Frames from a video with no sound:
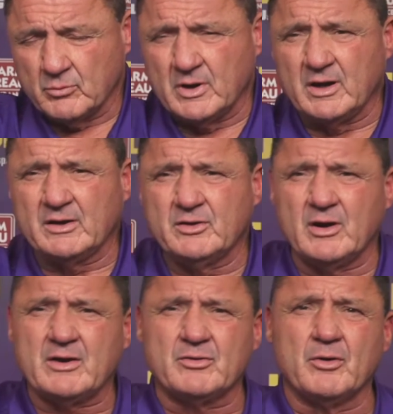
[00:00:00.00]
Well, you know,
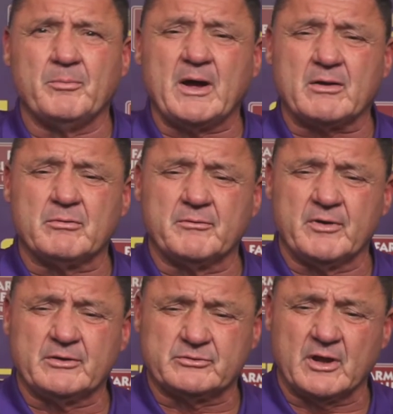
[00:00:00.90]
I don't know about a
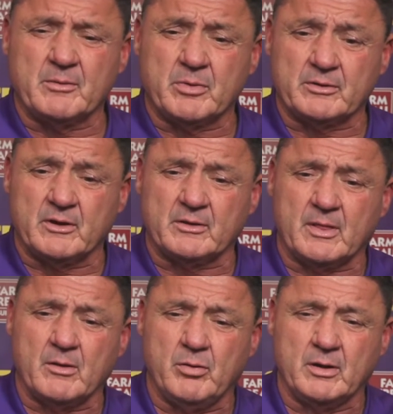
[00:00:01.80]
revenge game, but
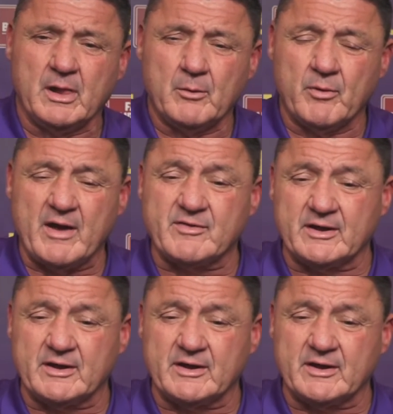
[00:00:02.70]
we have our